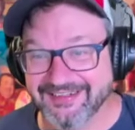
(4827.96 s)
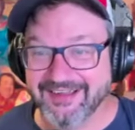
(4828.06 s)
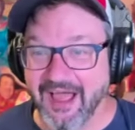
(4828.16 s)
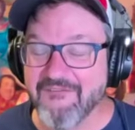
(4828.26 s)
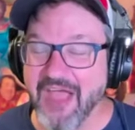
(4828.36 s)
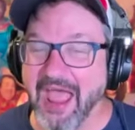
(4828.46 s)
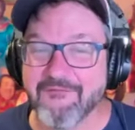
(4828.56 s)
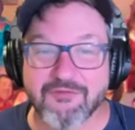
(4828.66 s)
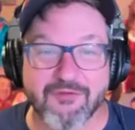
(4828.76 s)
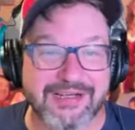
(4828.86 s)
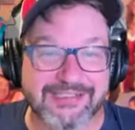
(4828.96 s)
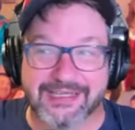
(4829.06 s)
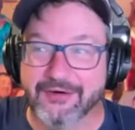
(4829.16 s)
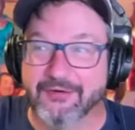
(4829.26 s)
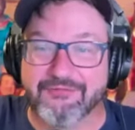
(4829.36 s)
of every
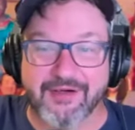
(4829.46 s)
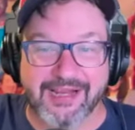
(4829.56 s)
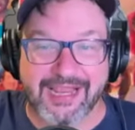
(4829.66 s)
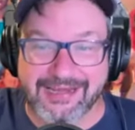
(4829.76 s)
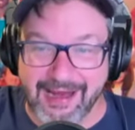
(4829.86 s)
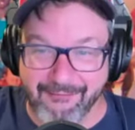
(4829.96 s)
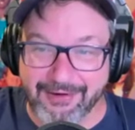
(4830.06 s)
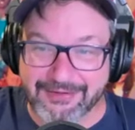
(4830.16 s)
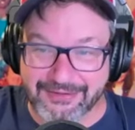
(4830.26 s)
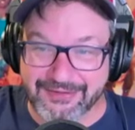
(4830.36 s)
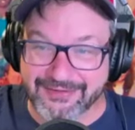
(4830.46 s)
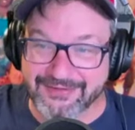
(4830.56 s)
single fucking character.